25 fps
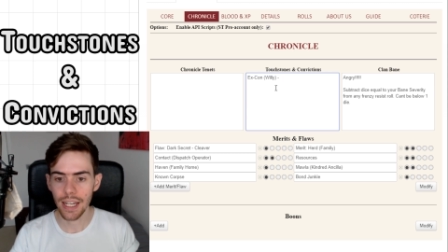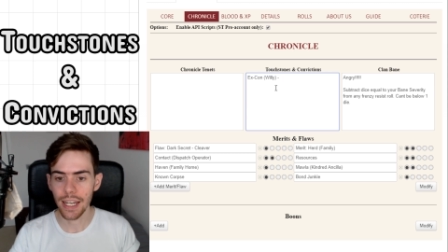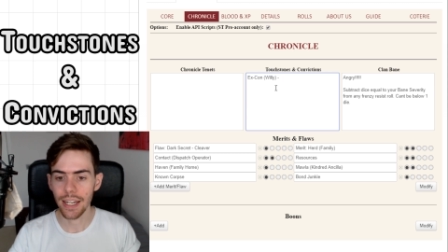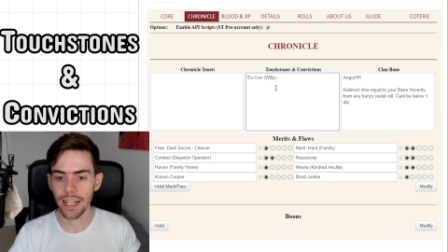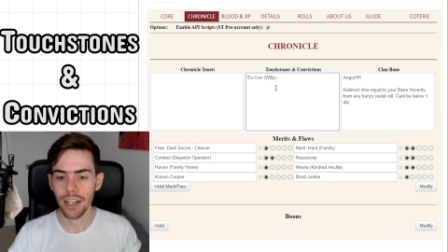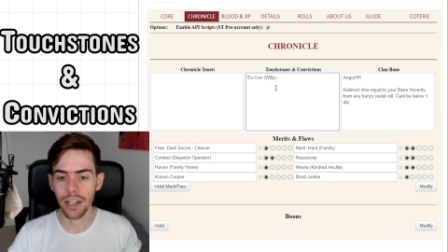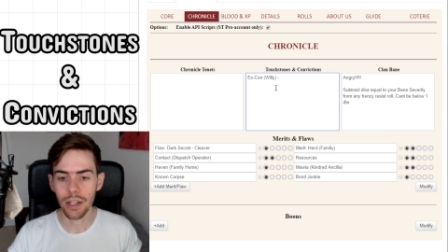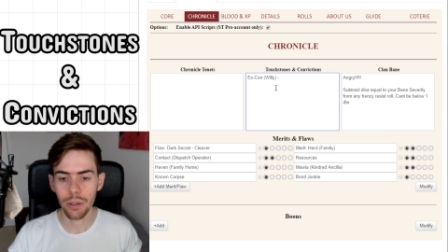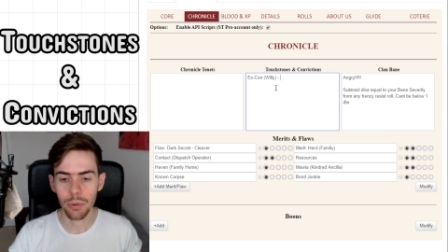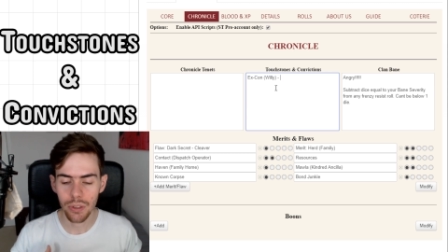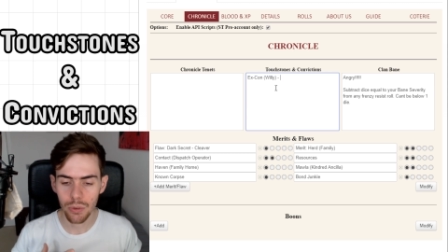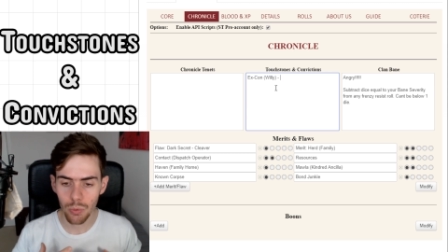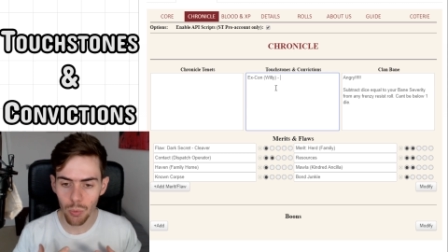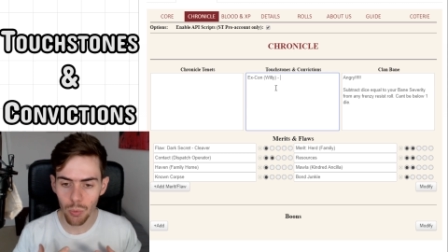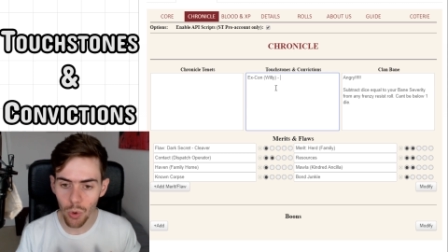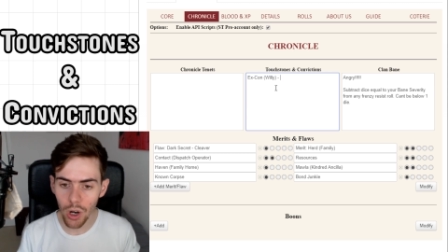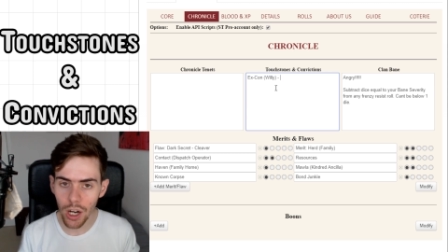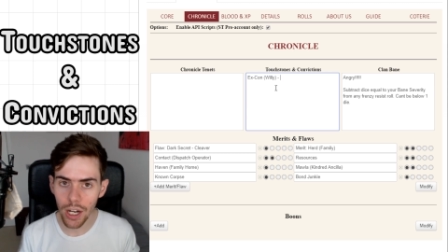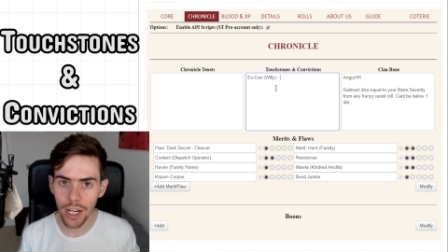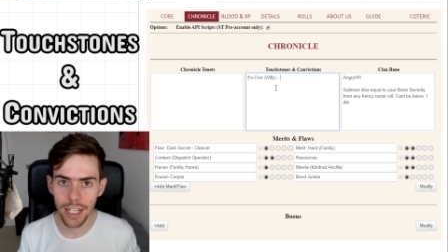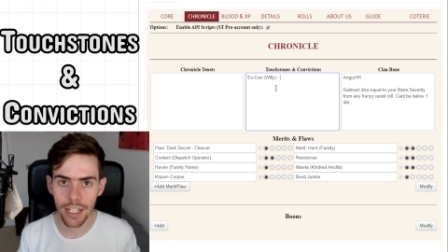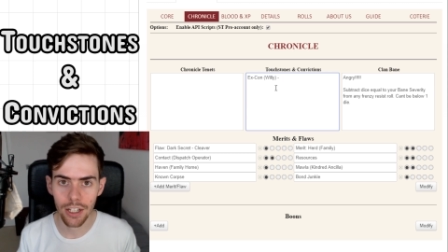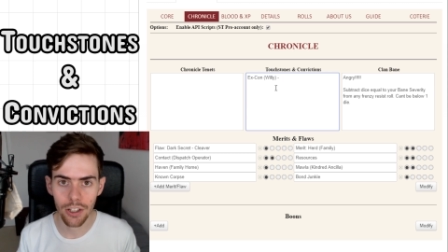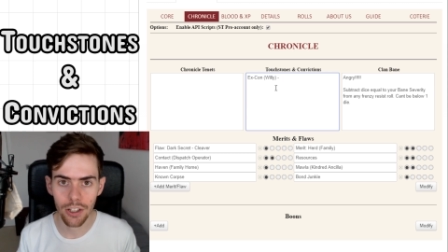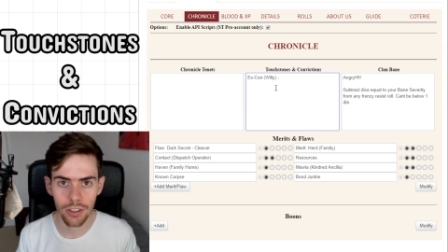and I was
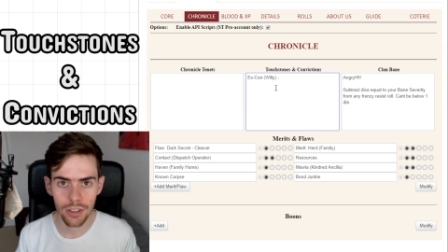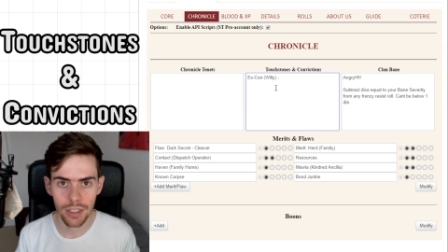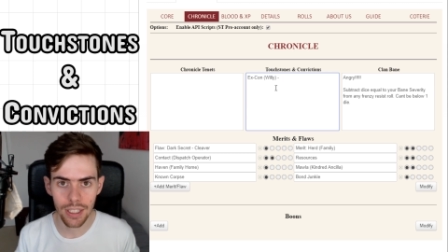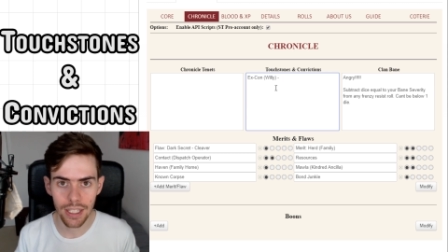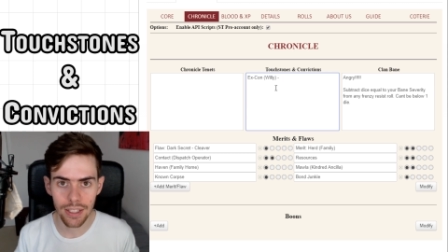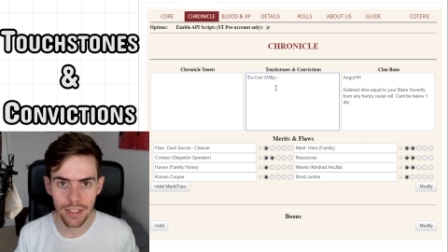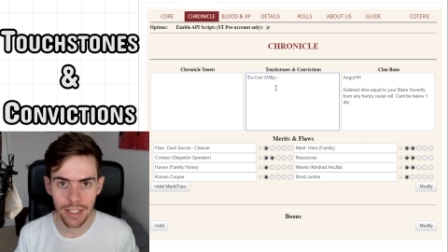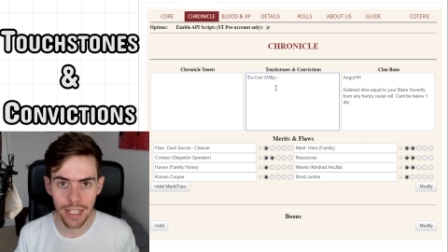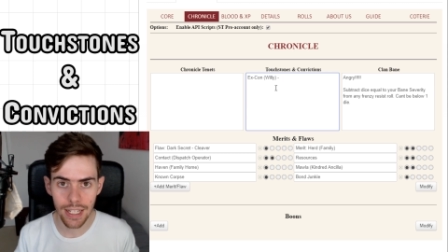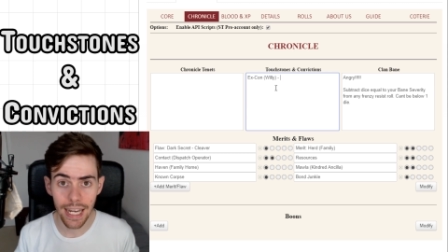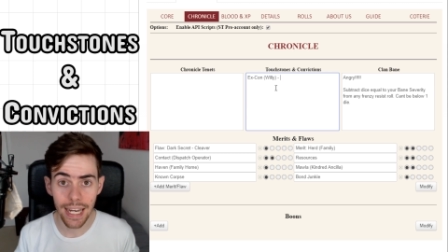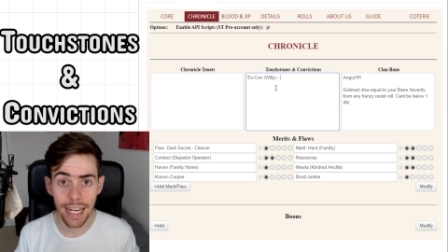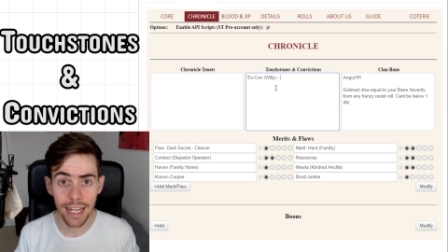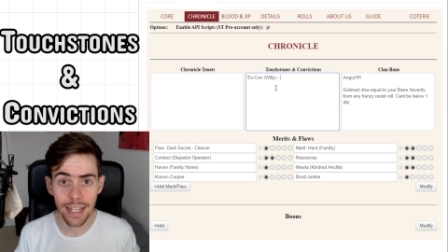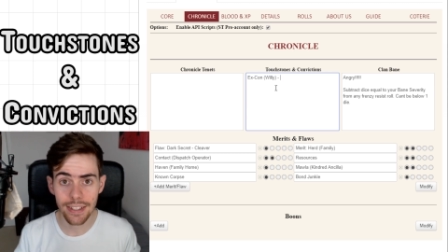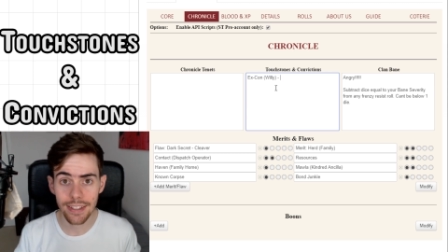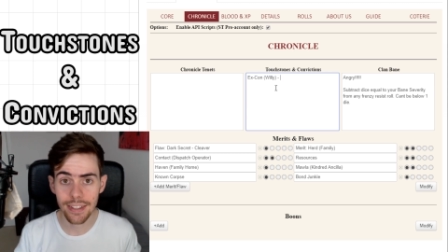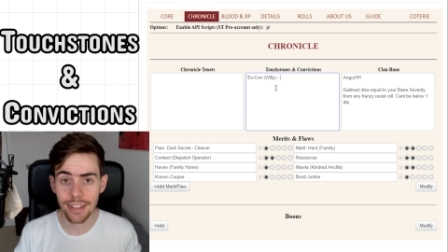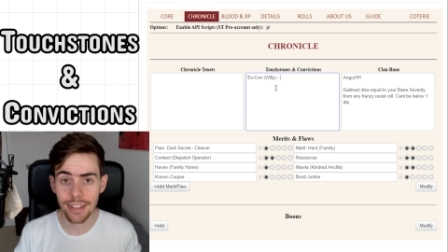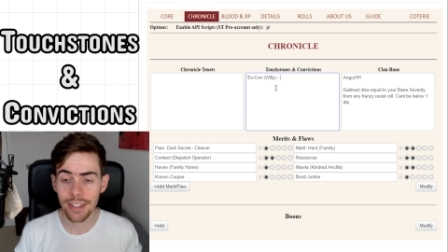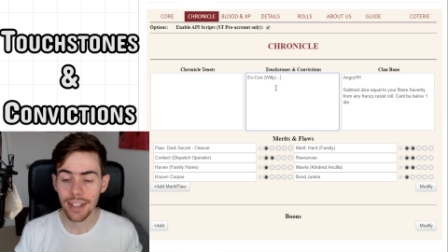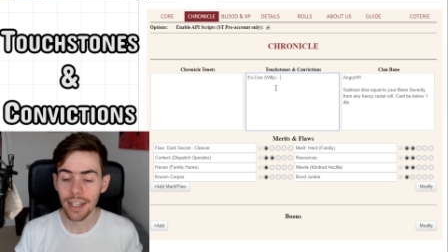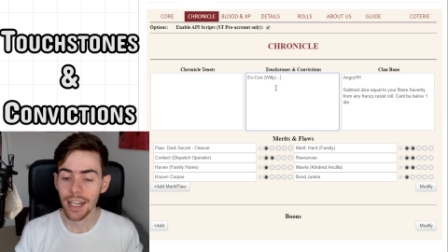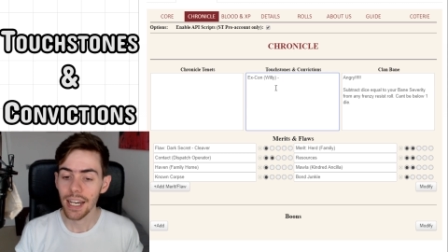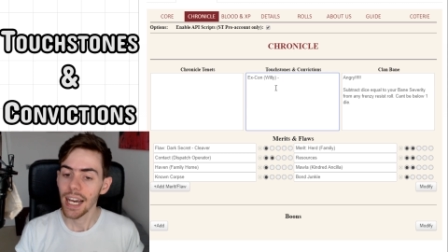working on this
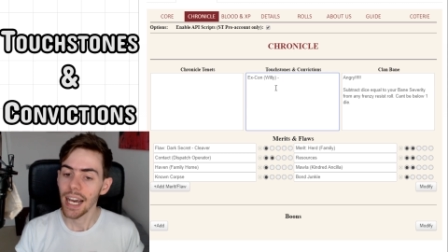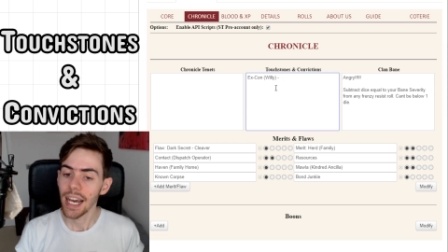case,